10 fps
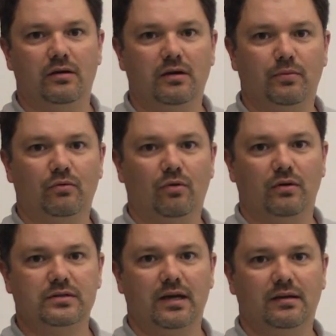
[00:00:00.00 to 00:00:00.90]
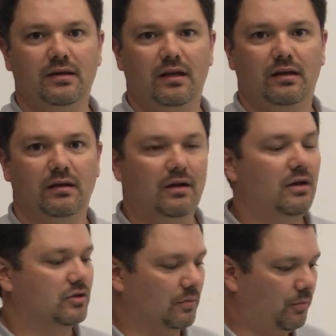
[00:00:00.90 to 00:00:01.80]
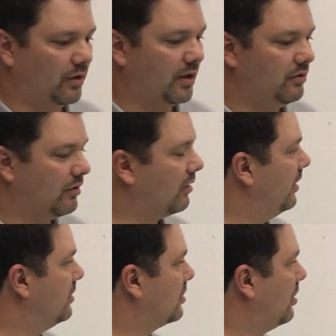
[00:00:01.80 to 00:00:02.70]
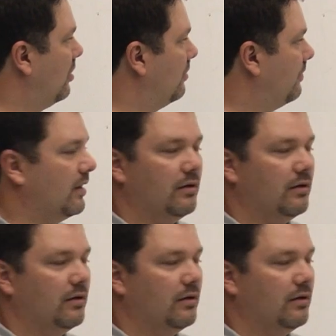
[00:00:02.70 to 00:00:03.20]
a dip and roll technique, to put on your glaze coat,